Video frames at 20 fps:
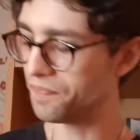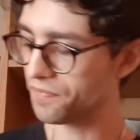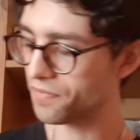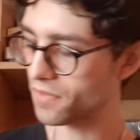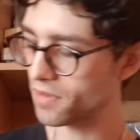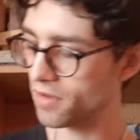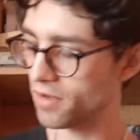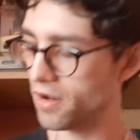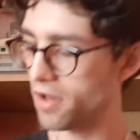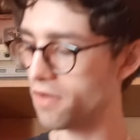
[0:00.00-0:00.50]

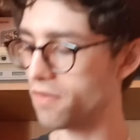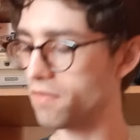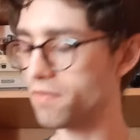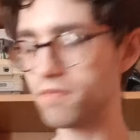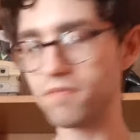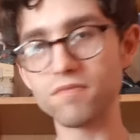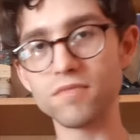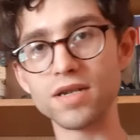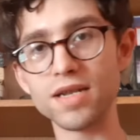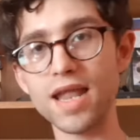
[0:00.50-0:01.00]
you know,
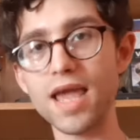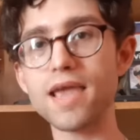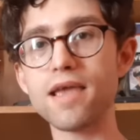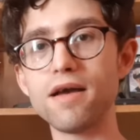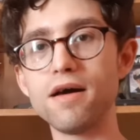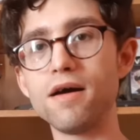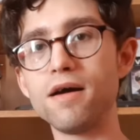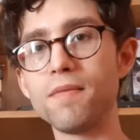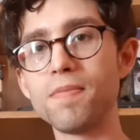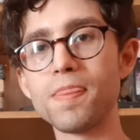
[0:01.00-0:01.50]

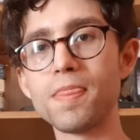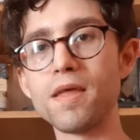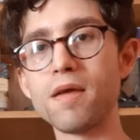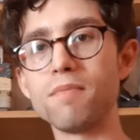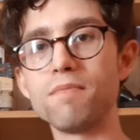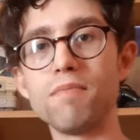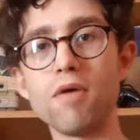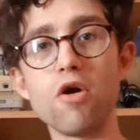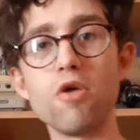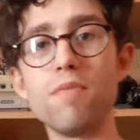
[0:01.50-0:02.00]
Leia,
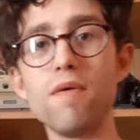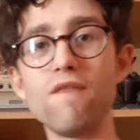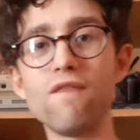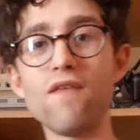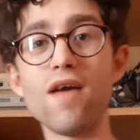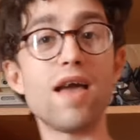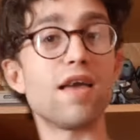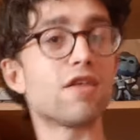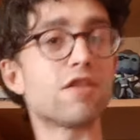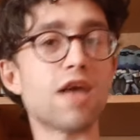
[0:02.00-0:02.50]
Boba
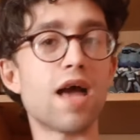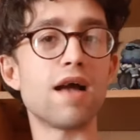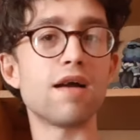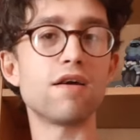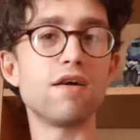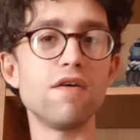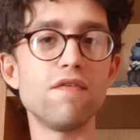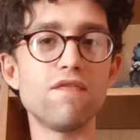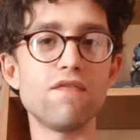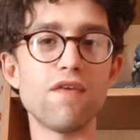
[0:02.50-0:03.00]
Fett,
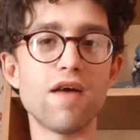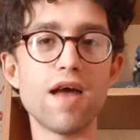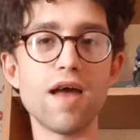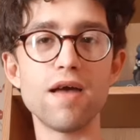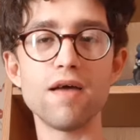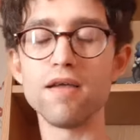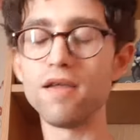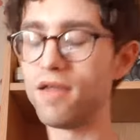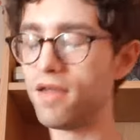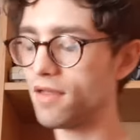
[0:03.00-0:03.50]
Jango
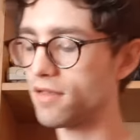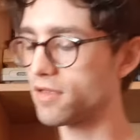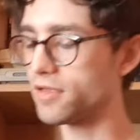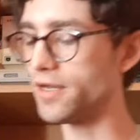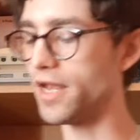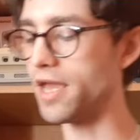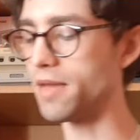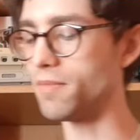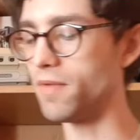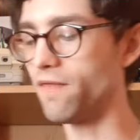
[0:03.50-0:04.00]
Fett, to
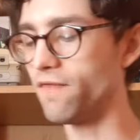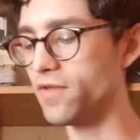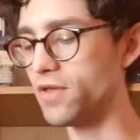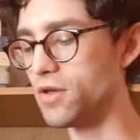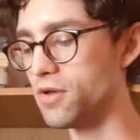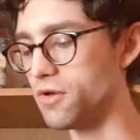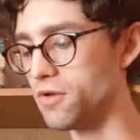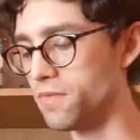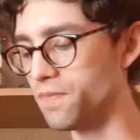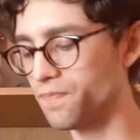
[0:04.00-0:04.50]
name a
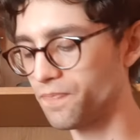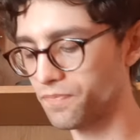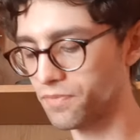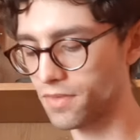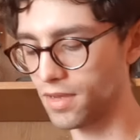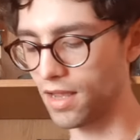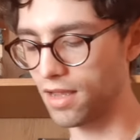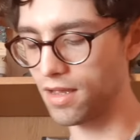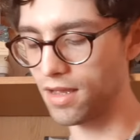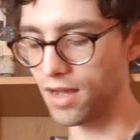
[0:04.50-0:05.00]
few.
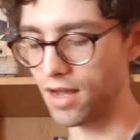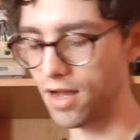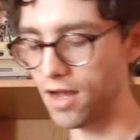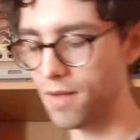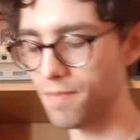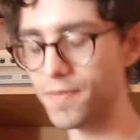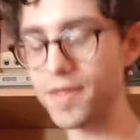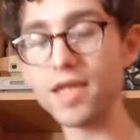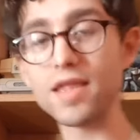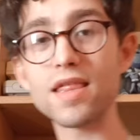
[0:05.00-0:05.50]

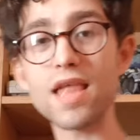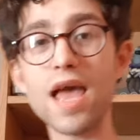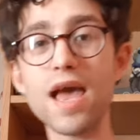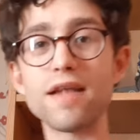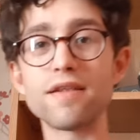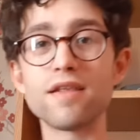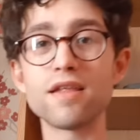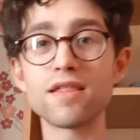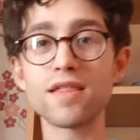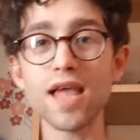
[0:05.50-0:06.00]

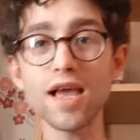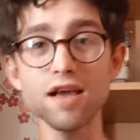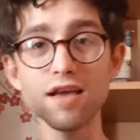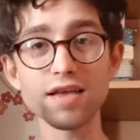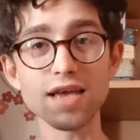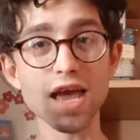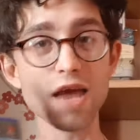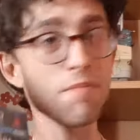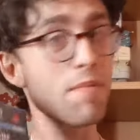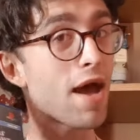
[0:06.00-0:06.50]
The second
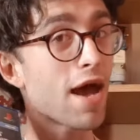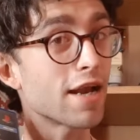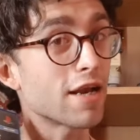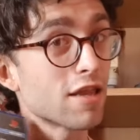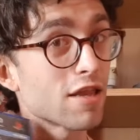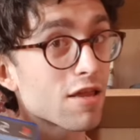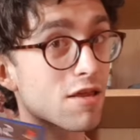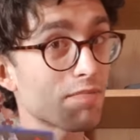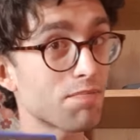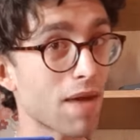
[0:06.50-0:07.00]
game had
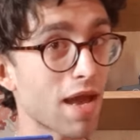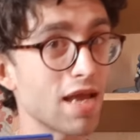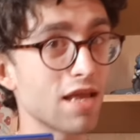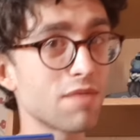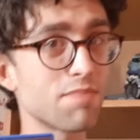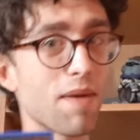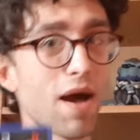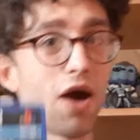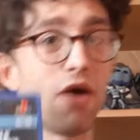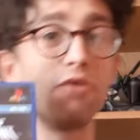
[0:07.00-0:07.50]
space
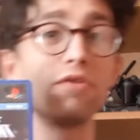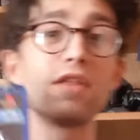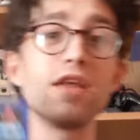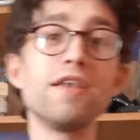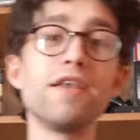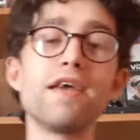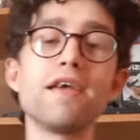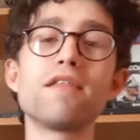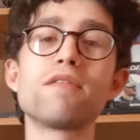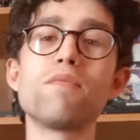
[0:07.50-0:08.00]
battles
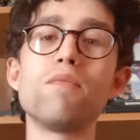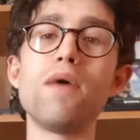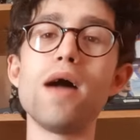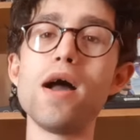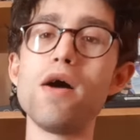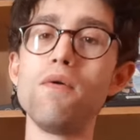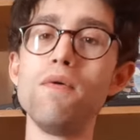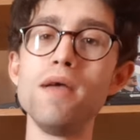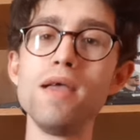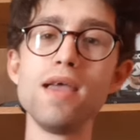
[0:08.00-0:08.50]
in it as
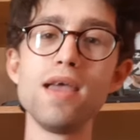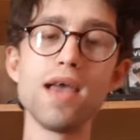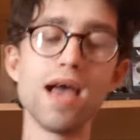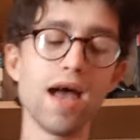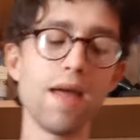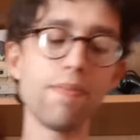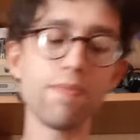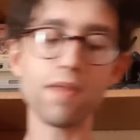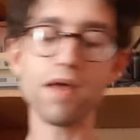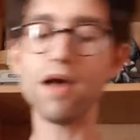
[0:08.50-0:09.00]
well,
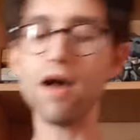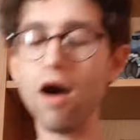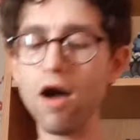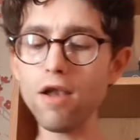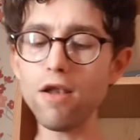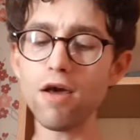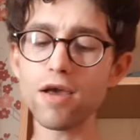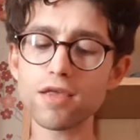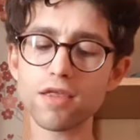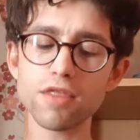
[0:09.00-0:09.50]
and I
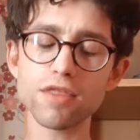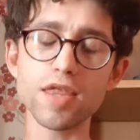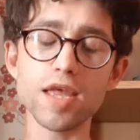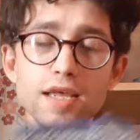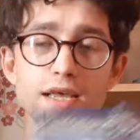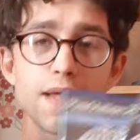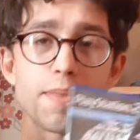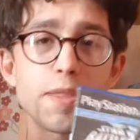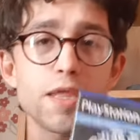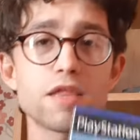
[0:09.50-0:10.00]
like to
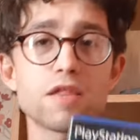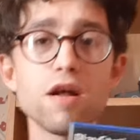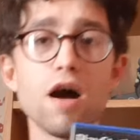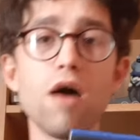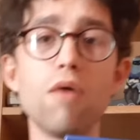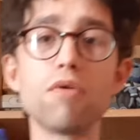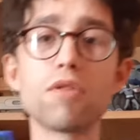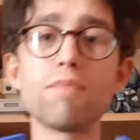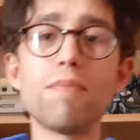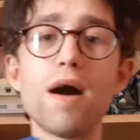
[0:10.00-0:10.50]
think that the
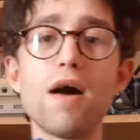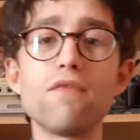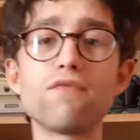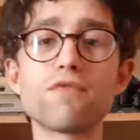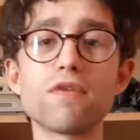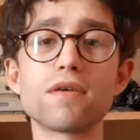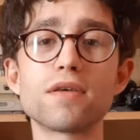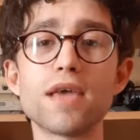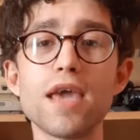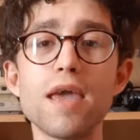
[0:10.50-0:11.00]
Star Wars
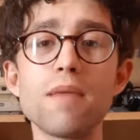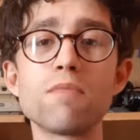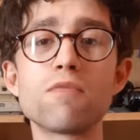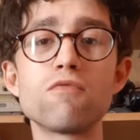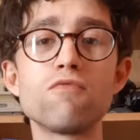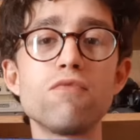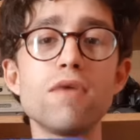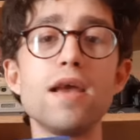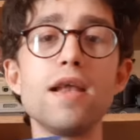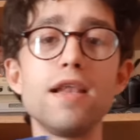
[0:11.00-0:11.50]
Battlefront games
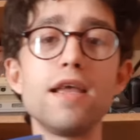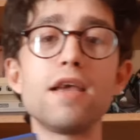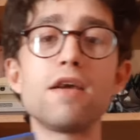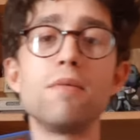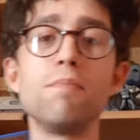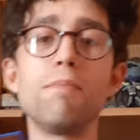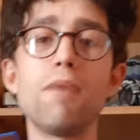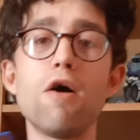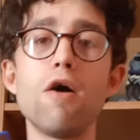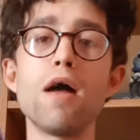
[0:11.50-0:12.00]
really
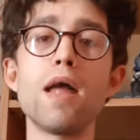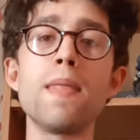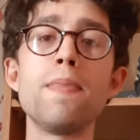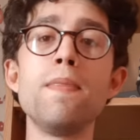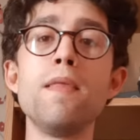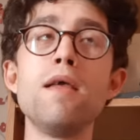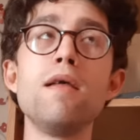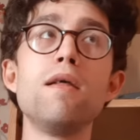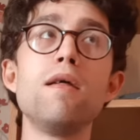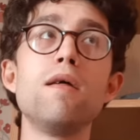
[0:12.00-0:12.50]
combine
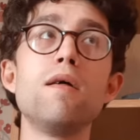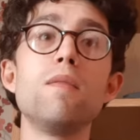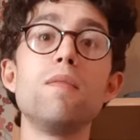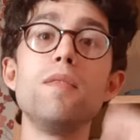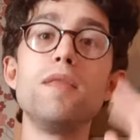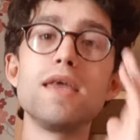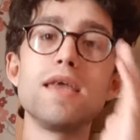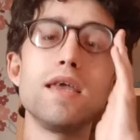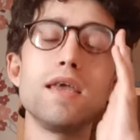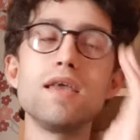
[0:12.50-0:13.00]

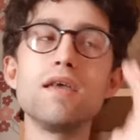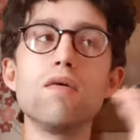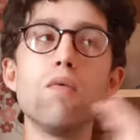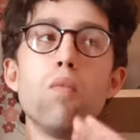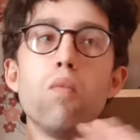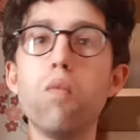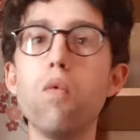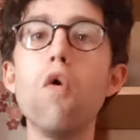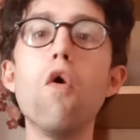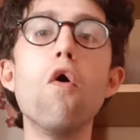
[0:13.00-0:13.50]
the
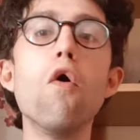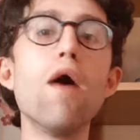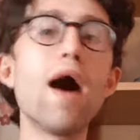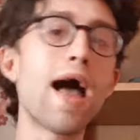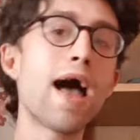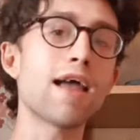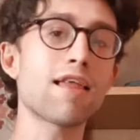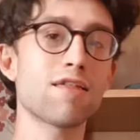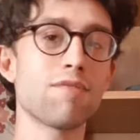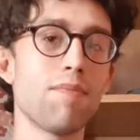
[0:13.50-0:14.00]
war
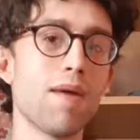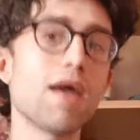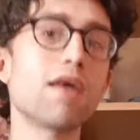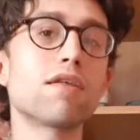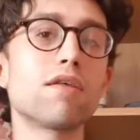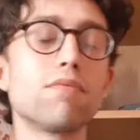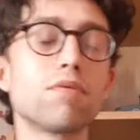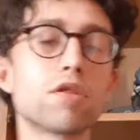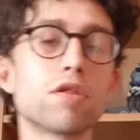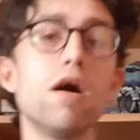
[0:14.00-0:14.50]

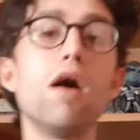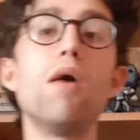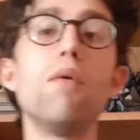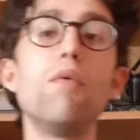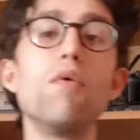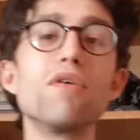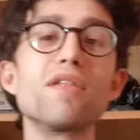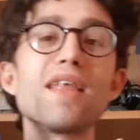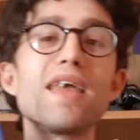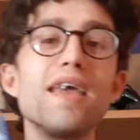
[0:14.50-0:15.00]
aspect of Star
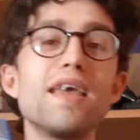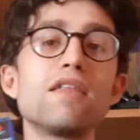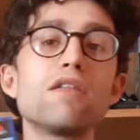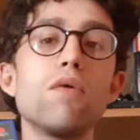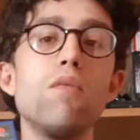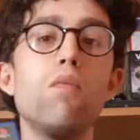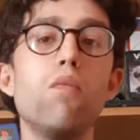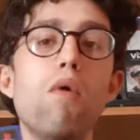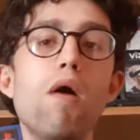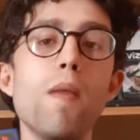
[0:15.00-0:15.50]
Wars into
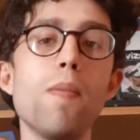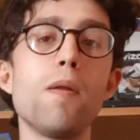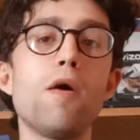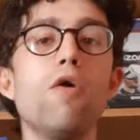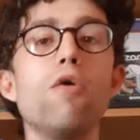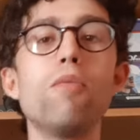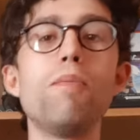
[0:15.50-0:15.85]
one whole